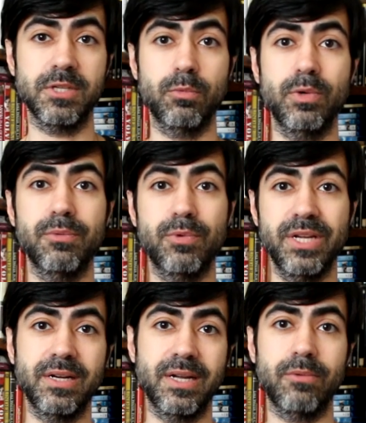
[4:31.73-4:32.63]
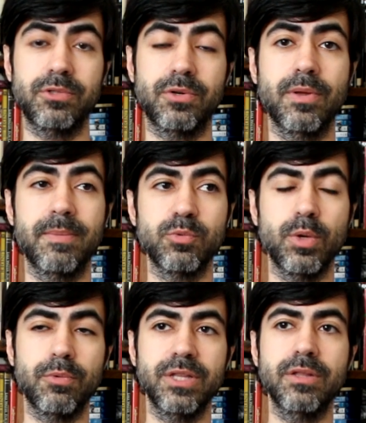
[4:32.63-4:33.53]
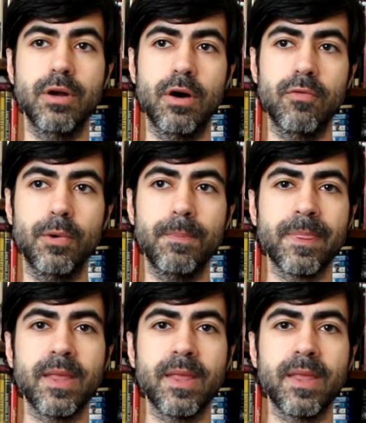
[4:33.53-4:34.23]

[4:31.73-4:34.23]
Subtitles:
and we re-encounter them as we read the novel.